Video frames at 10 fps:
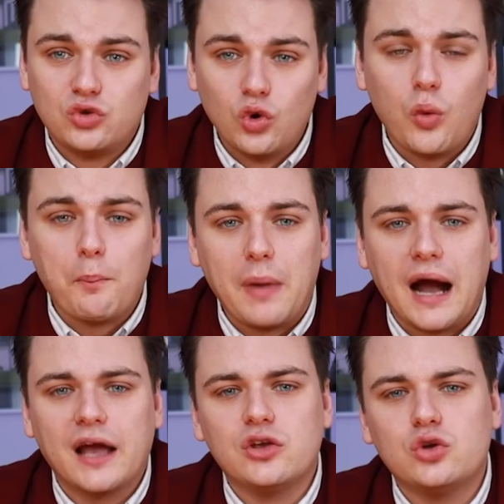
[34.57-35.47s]
to
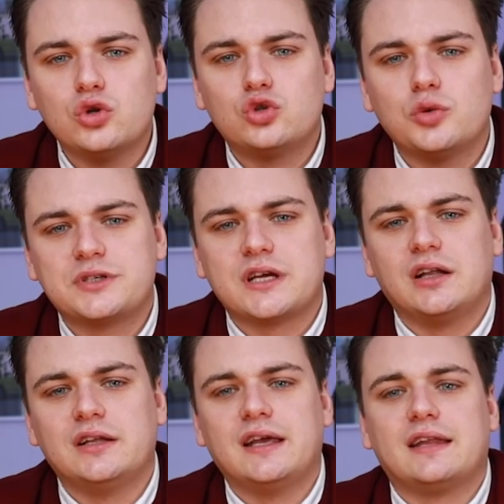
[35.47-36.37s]
my YouTube
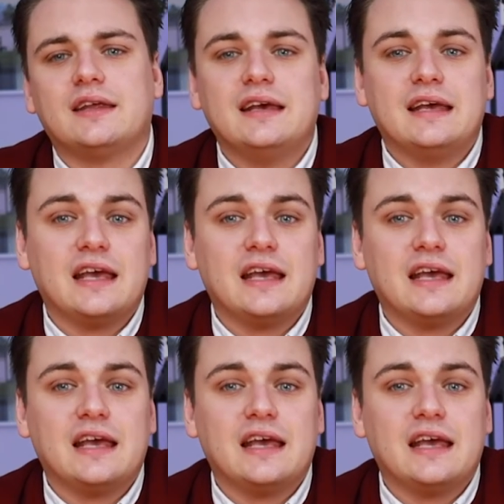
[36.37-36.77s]
channel yet,